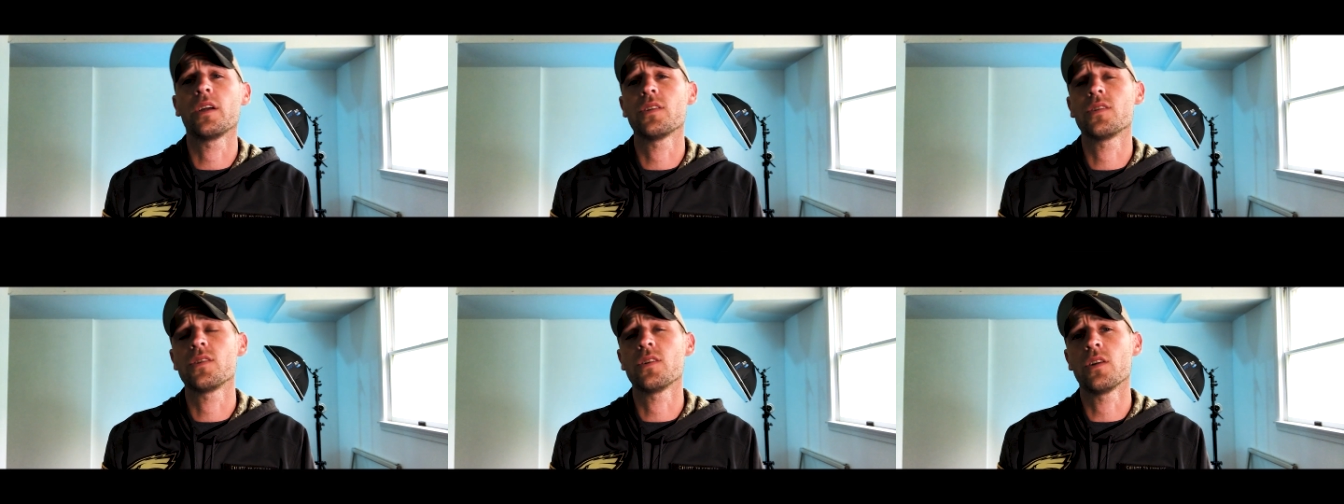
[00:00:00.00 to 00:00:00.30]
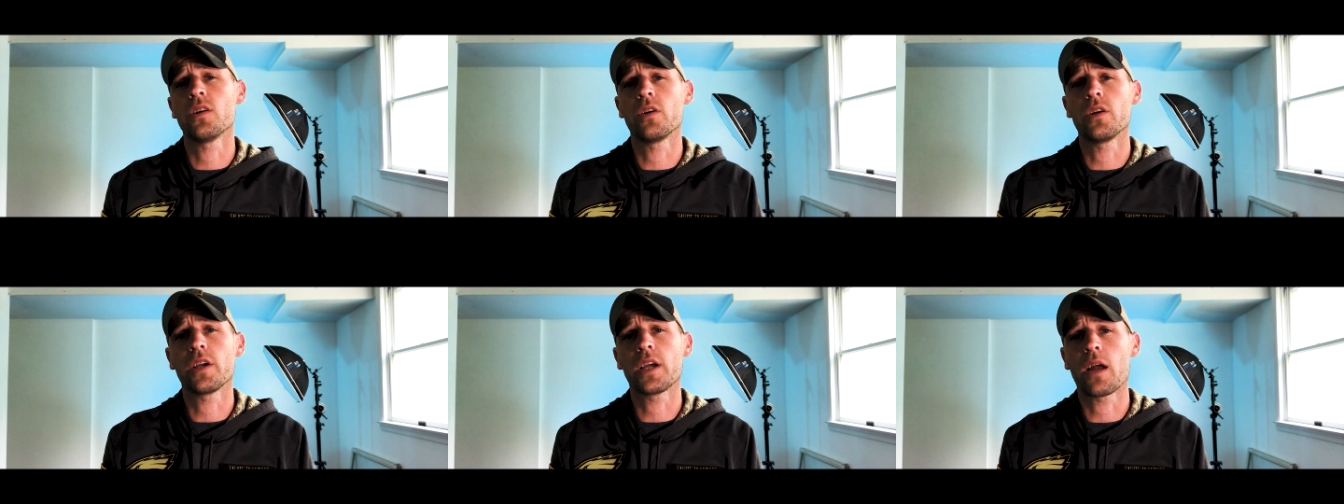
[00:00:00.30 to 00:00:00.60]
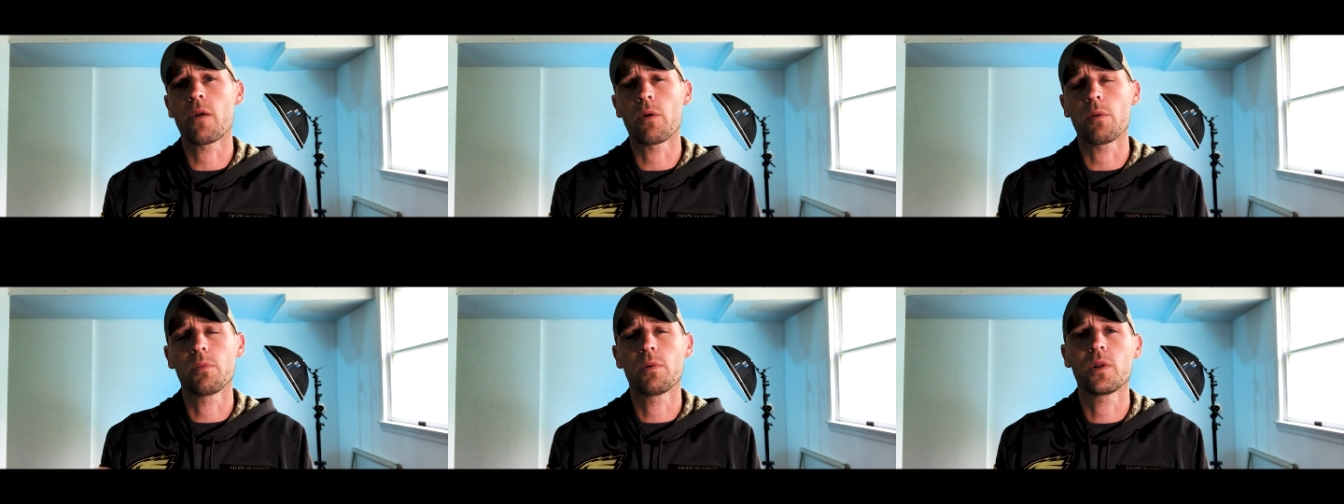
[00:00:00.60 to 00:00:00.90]
it's, you
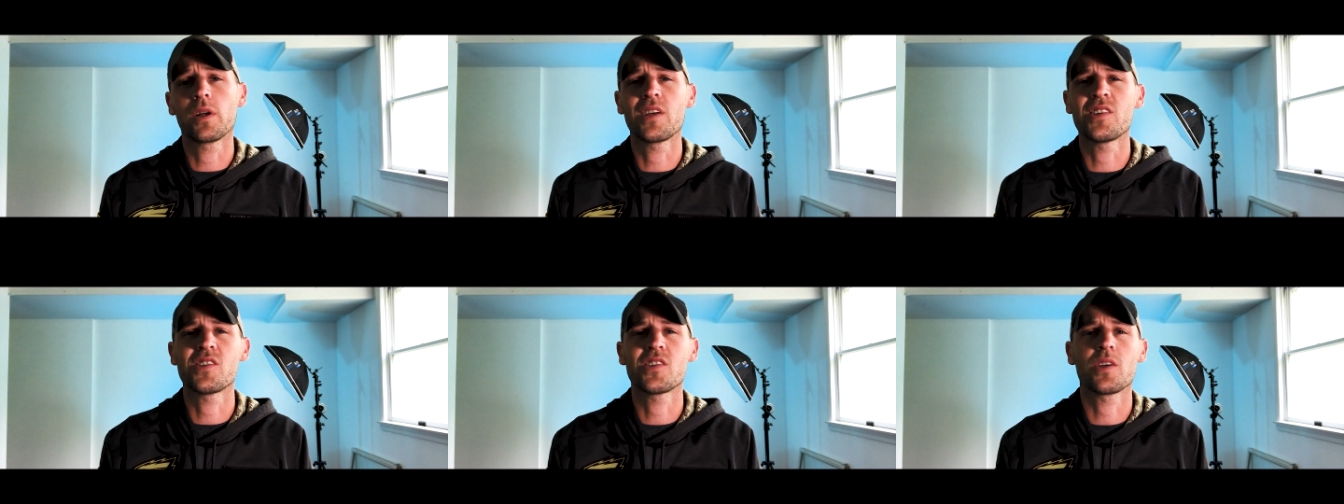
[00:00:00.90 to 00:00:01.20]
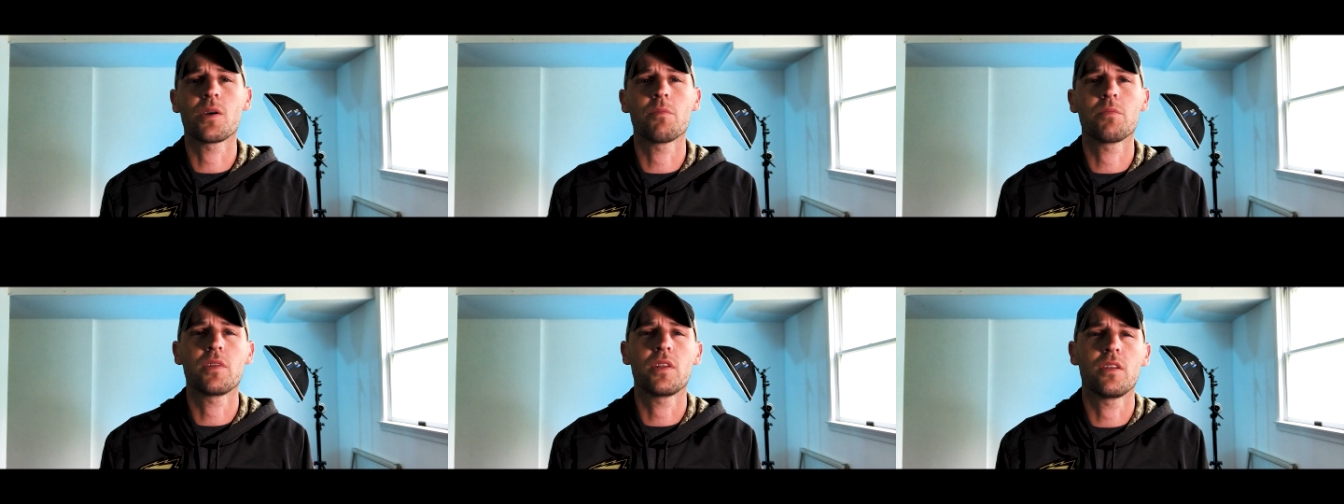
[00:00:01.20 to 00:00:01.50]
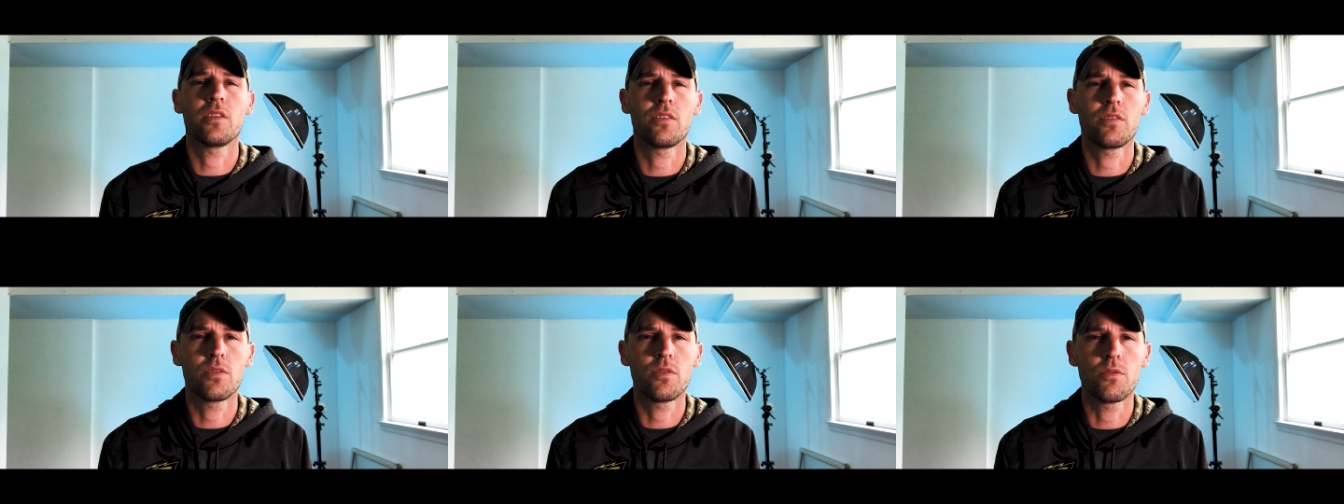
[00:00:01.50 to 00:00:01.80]
got to replace
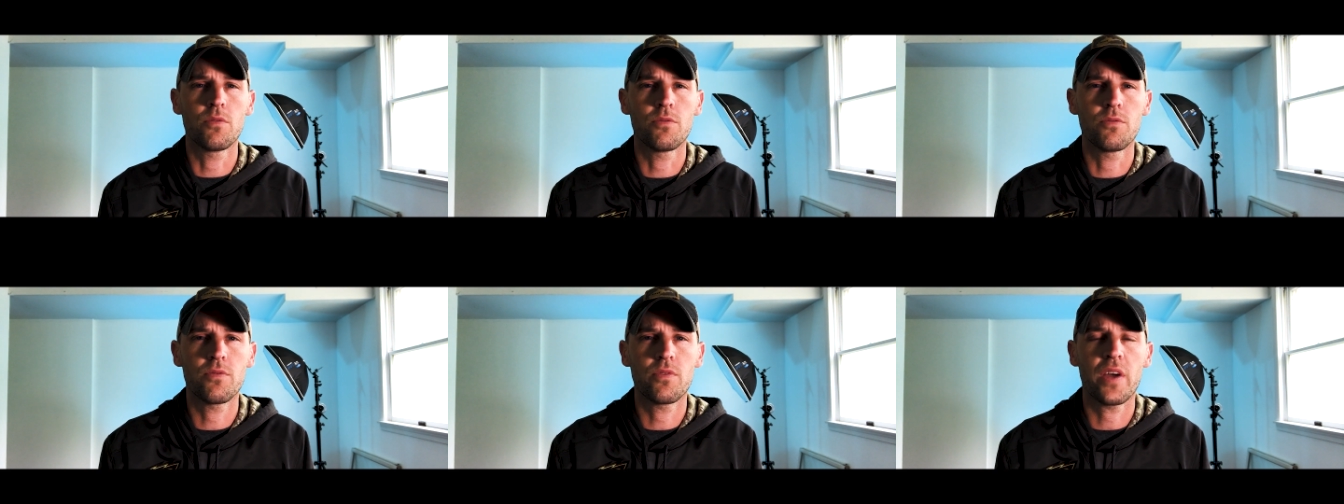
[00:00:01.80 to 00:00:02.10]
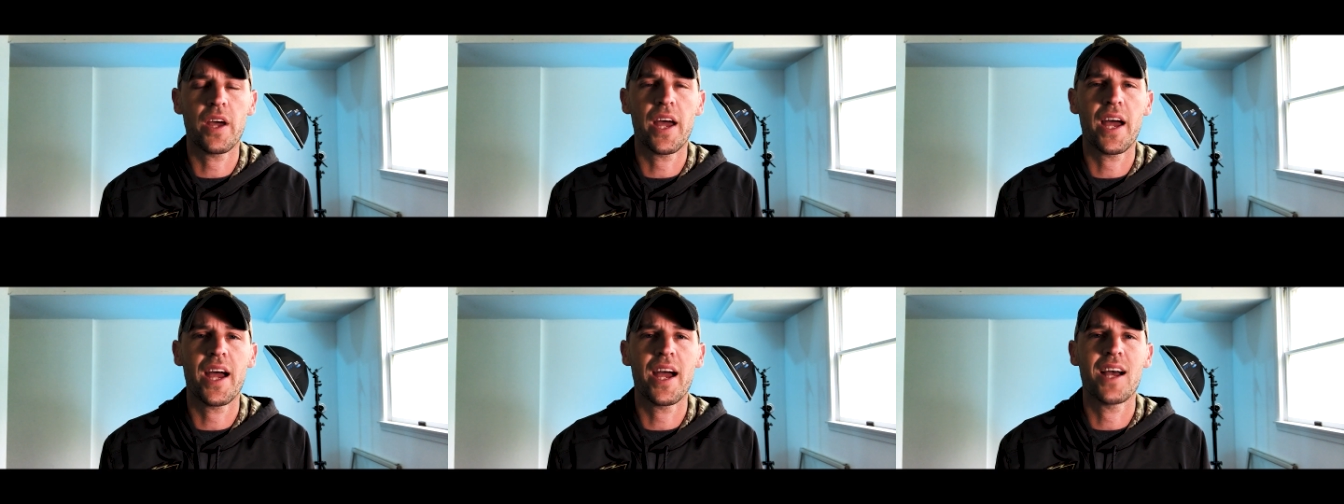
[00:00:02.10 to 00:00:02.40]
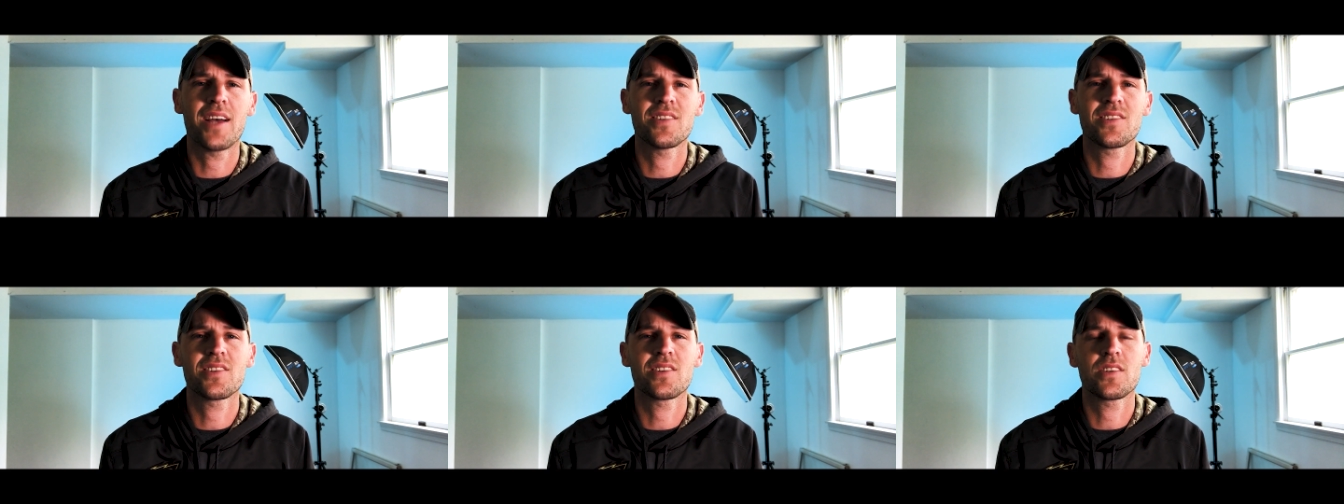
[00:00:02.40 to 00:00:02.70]
something too
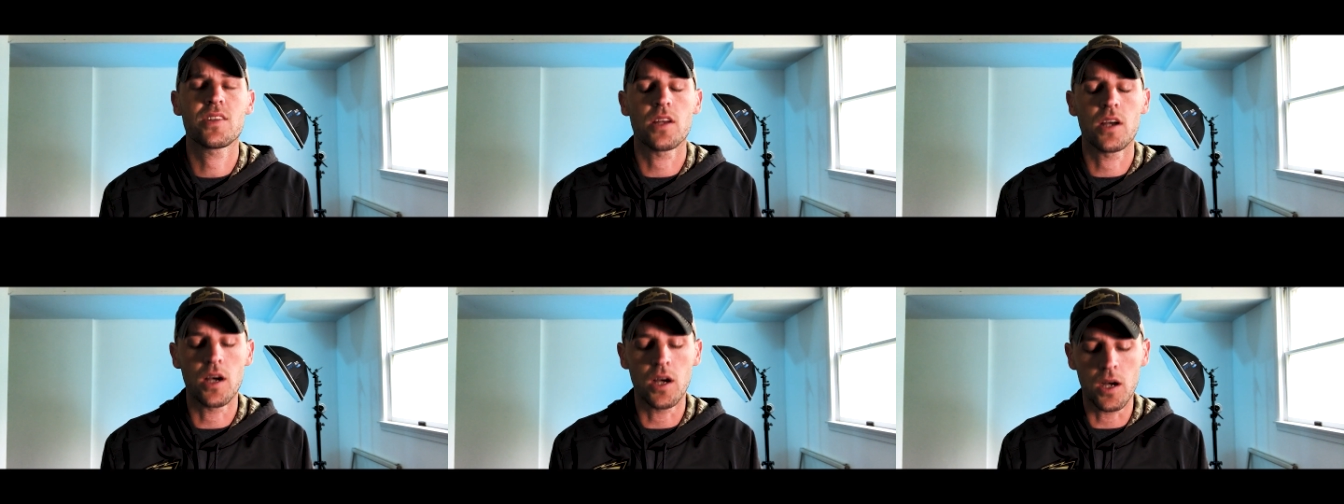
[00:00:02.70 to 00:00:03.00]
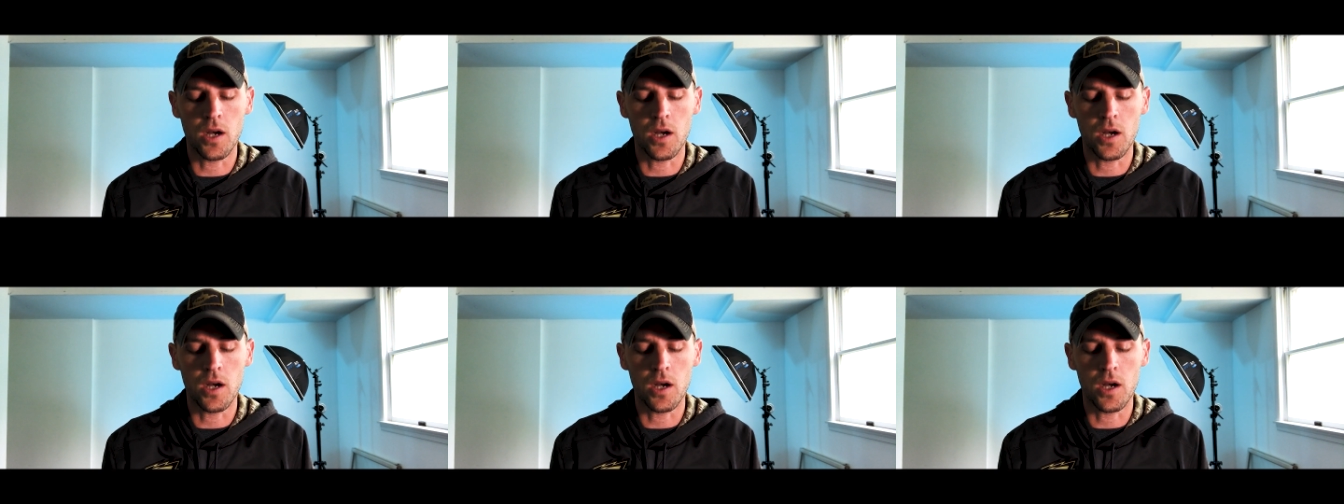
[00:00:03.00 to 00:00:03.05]
fast,